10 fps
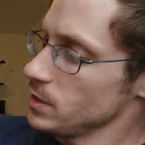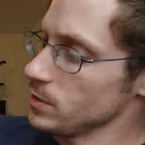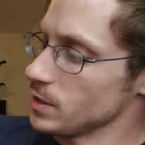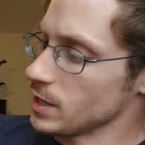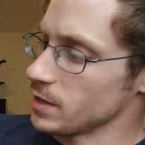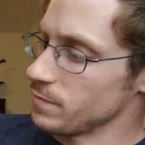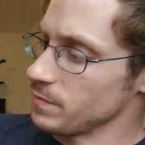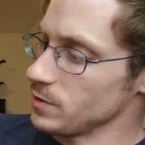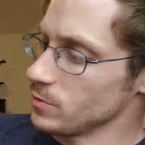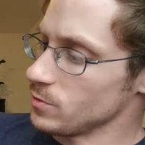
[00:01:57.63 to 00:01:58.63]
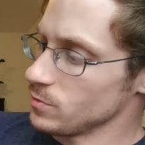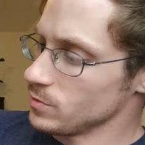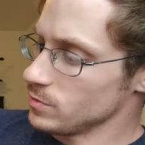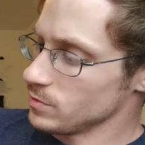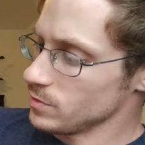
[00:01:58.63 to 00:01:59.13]
You can kind of feel
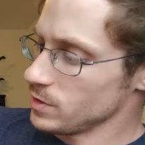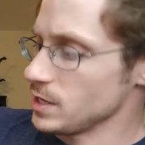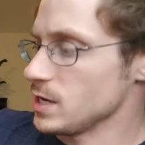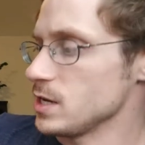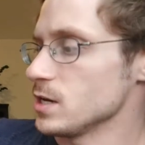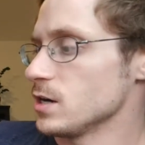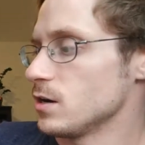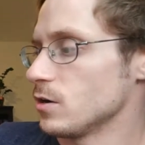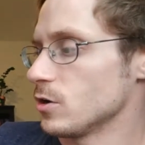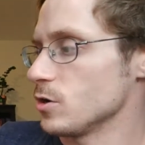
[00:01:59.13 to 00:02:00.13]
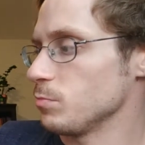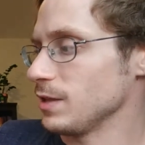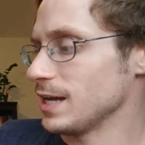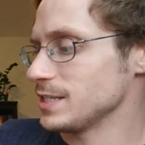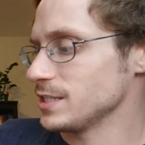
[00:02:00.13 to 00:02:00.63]
the hard
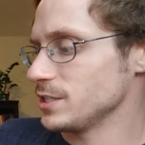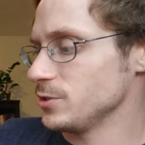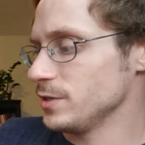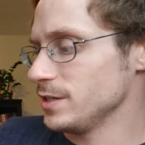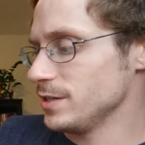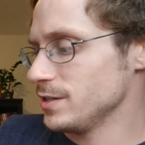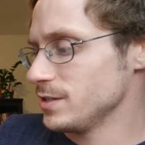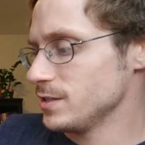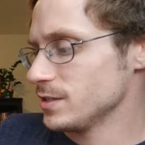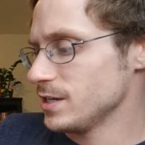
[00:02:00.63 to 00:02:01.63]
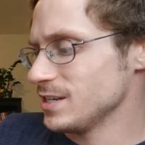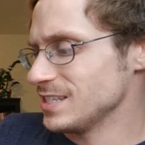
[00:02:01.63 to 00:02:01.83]
plastic to it. It's got